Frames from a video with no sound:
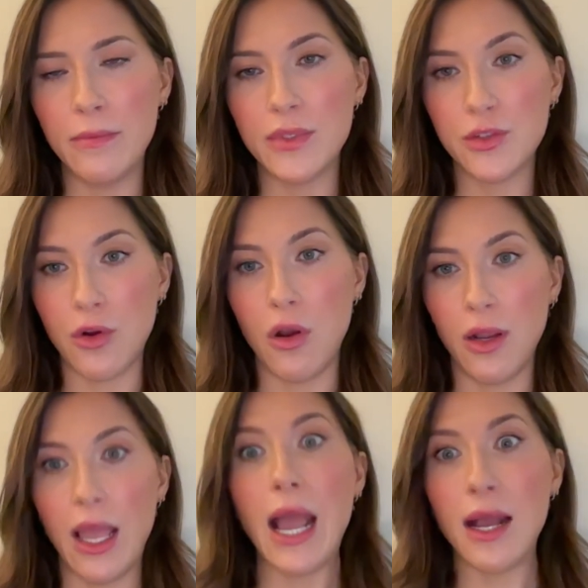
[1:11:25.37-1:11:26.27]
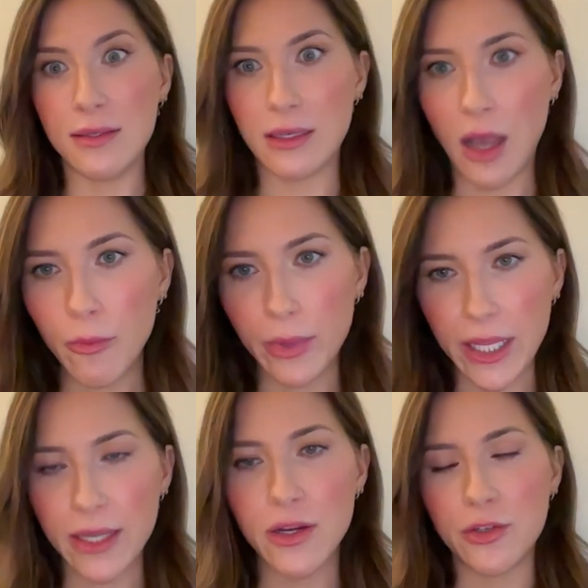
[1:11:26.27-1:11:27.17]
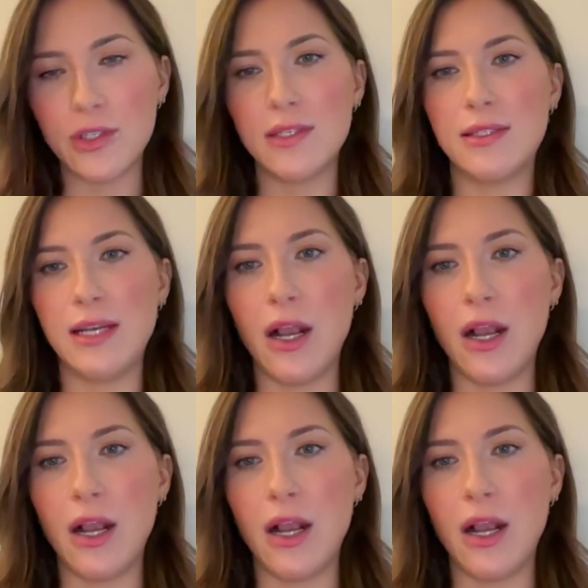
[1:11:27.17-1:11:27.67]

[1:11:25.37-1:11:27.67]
strong as a company, not just as an